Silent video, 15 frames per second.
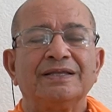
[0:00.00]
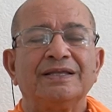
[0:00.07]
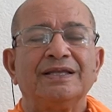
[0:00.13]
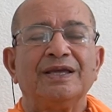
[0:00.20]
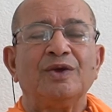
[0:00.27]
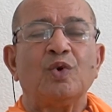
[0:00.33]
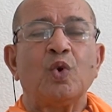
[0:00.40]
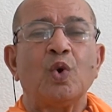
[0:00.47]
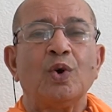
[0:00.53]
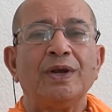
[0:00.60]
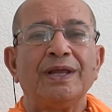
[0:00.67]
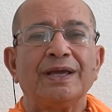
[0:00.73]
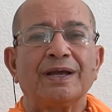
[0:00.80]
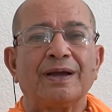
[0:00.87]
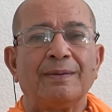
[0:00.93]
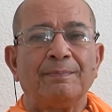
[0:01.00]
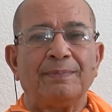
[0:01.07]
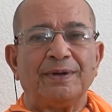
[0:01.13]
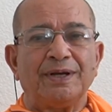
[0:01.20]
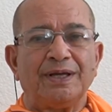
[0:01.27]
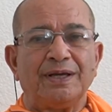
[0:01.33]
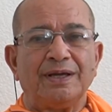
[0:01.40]
the holy
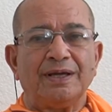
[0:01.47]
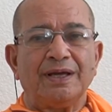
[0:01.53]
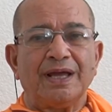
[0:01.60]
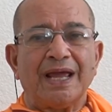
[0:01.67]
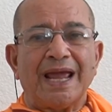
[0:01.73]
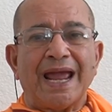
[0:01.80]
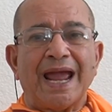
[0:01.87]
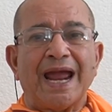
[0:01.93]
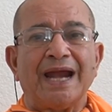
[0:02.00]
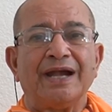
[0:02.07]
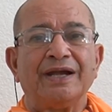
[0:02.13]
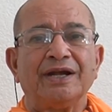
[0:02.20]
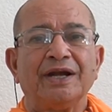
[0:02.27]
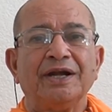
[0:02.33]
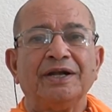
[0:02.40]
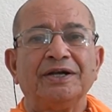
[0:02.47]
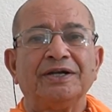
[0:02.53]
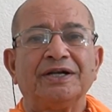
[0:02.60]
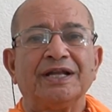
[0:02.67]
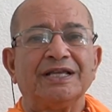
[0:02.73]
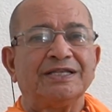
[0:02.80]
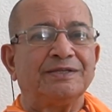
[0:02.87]
company, and
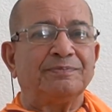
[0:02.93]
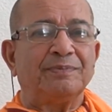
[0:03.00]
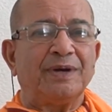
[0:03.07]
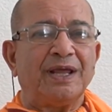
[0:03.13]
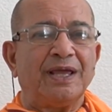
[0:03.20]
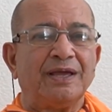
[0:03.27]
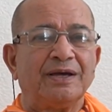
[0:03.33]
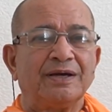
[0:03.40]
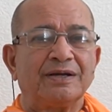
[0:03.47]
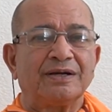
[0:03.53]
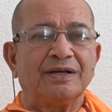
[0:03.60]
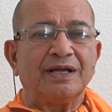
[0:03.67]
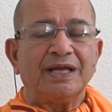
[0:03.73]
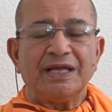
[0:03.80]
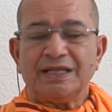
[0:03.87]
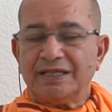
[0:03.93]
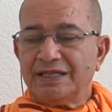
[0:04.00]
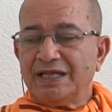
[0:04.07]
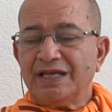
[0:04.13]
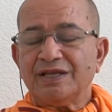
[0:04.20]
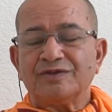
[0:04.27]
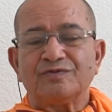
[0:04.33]
intense prayer.
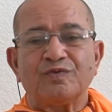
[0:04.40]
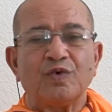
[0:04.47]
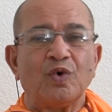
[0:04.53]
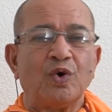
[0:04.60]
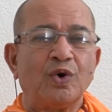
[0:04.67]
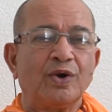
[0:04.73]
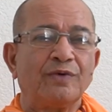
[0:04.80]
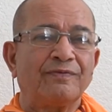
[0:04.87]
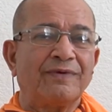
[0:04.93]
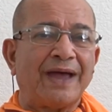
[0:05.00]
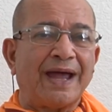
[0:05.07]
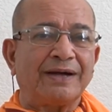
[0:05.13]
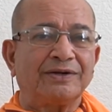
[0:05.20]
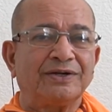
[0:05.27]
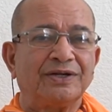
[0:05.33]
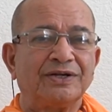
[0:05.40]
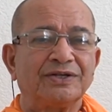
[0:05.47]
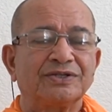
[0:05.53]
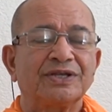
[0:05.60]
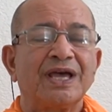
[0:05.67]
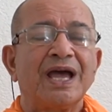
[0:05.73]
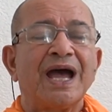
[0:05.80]
These four
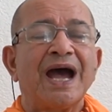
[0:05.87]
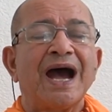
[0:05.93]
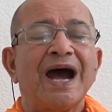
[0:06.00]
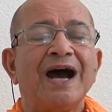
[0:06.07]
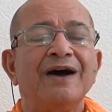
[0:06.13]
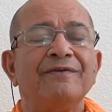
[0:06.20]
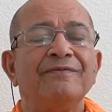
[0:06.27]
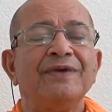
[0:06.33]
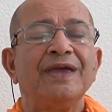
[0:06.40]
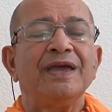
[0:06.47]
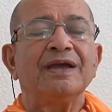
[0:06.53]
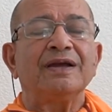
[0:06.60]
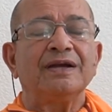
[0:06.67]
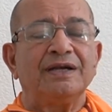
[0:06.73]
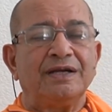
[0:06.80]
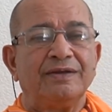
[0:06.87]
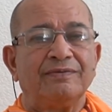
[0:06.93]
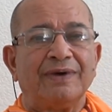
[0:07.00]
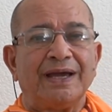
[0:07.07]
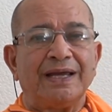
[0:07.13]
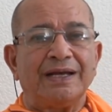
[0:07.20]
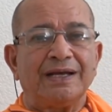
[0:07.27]
factors awaken
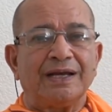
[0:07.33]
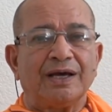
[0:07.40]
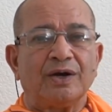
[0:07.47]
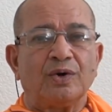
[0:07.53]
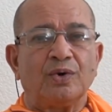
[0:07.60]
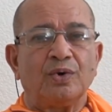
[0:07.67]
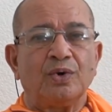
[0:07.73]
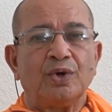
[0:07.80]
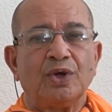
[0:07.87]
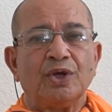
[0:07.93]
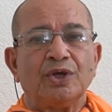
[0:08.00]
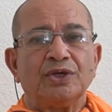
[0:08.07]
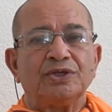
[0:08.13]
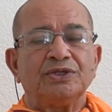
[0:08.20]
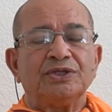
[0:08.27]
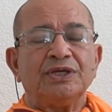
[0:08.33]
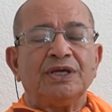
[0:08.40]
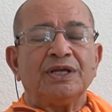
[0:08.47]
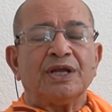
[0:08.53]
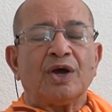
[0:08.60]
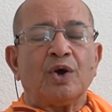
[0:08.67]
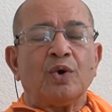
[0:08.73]
divine love. See,
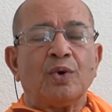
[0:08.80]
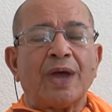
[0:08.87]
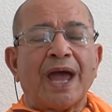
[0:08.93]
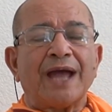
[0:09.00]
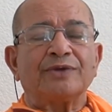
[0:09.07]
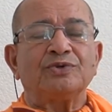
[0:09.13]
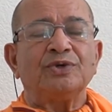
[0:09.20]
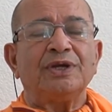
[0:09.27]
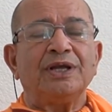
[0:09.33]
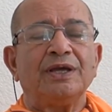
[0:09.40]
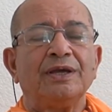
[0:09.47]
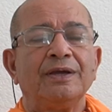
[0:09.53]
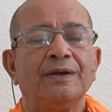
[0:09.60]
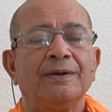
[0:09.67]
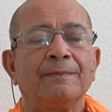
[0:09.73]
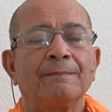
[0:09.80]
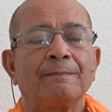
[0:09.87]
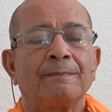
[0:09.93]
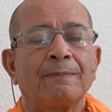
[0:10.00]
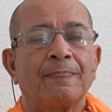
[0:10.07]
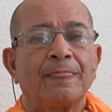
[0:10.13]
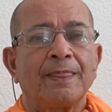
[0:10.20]
now actually
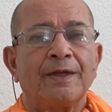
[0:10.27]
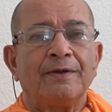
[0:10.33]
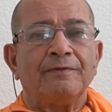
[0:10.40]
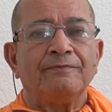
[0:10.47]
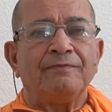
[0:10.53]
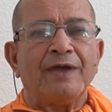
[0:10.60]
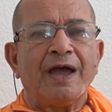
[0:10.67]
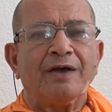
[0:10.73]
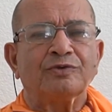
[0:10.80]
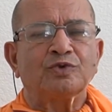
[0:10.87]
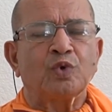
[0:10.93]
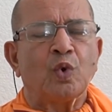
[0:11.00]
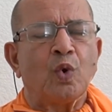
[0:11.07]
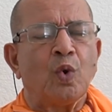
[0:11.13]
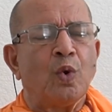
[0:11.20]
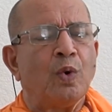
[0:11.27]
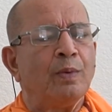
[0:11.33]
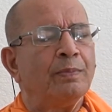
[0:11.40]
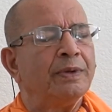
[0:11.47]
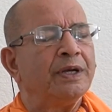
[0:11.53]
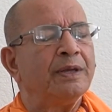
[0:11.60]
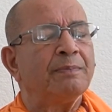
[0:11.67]
we have so
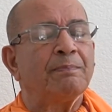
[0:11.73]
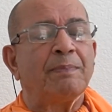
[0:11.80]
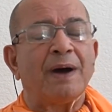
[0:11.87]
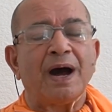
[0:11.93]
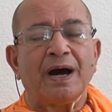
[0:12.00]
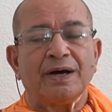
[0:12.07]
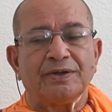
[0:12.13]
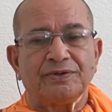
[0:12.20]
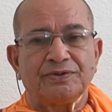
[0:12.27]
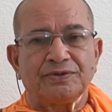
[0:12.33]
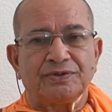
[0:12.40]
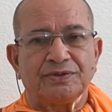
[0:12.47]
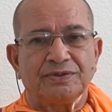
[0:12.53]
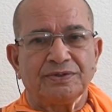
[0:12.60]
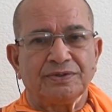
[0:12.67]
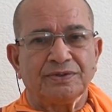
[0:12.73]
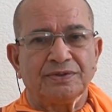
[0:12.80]
many paths.